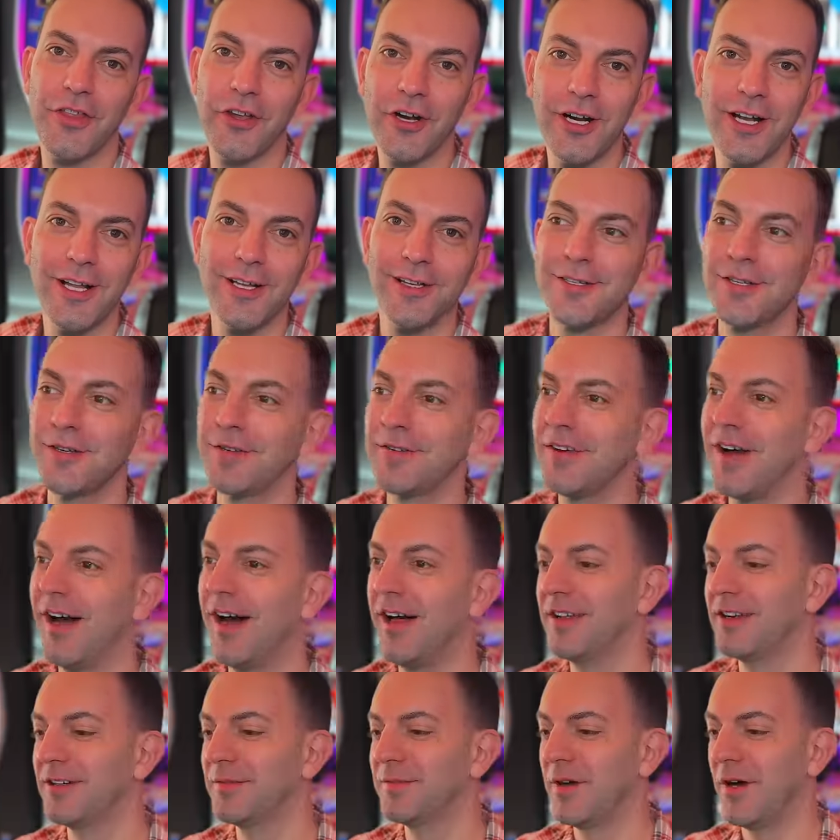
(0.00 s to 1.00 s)

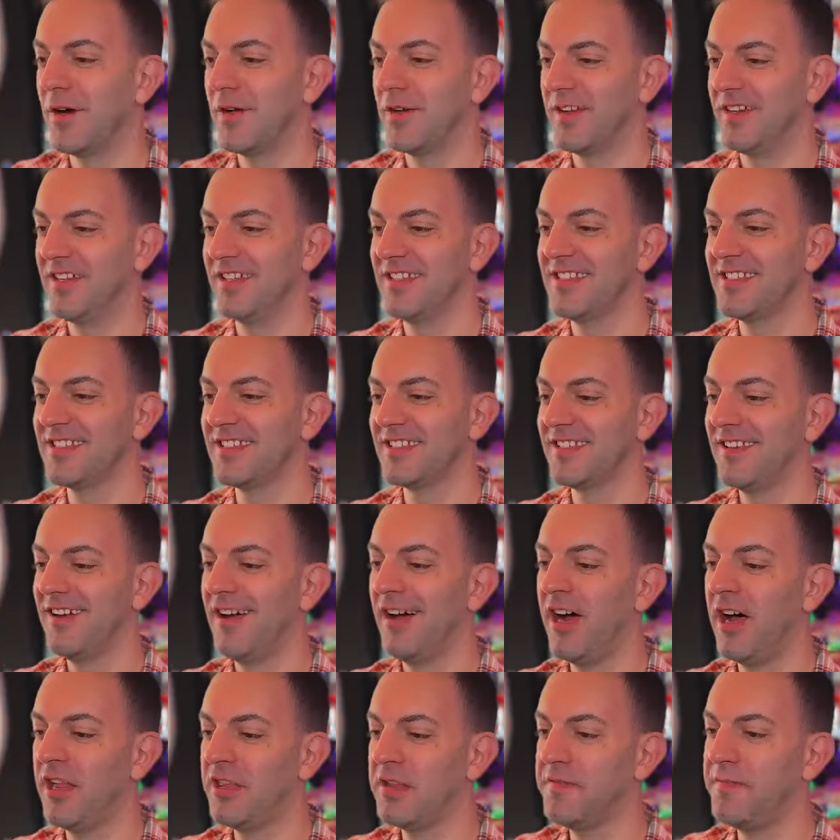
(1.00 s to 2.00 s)
$32 bonus
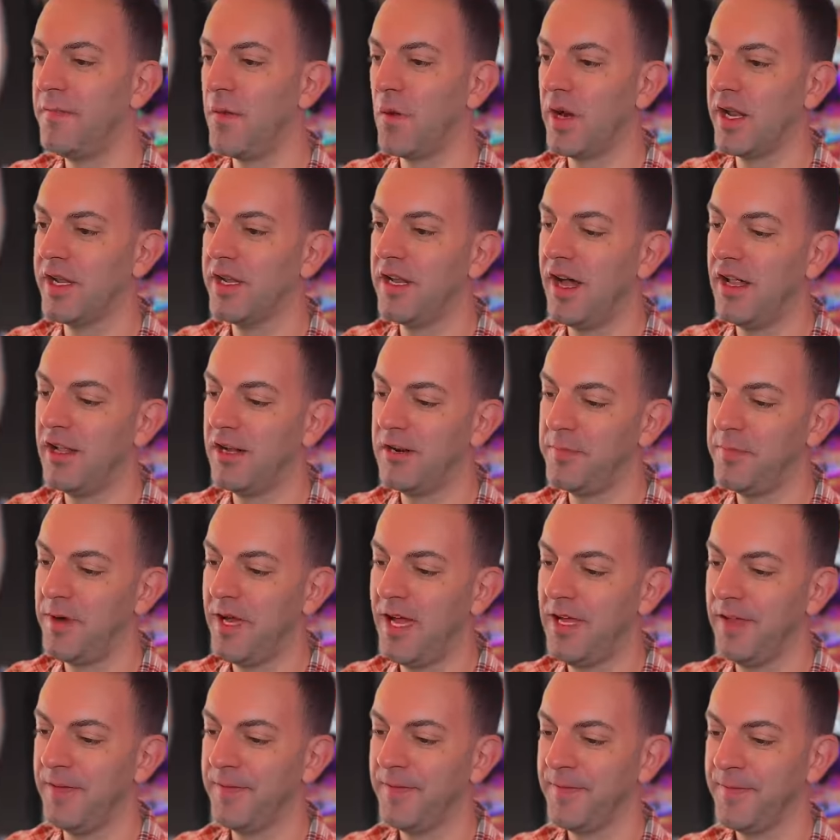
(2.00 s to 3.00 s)
on the $40
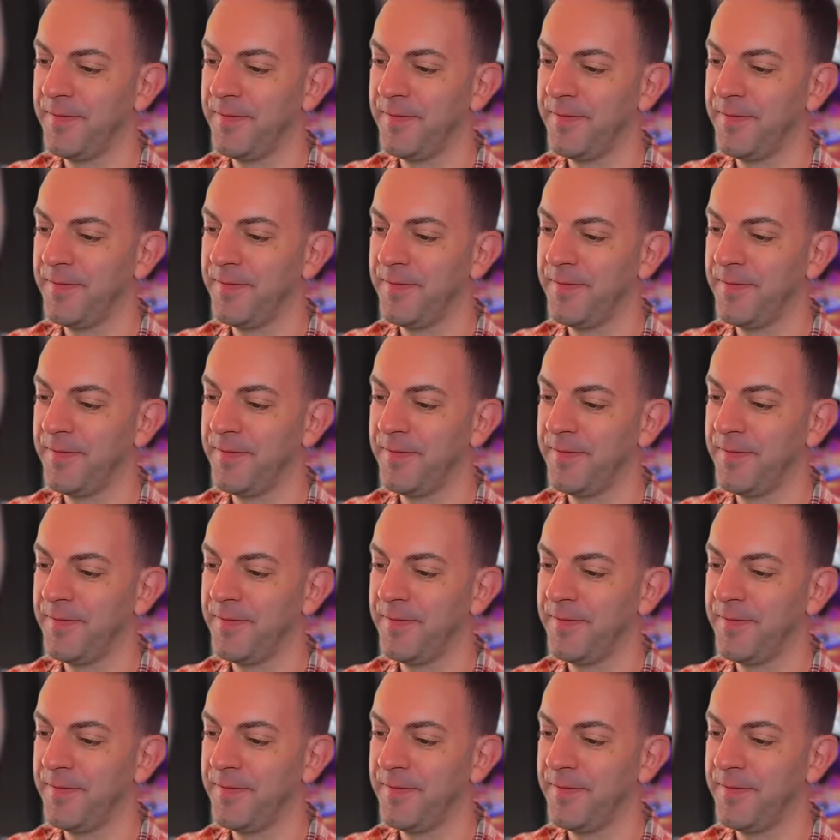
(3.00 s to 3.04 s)
bet.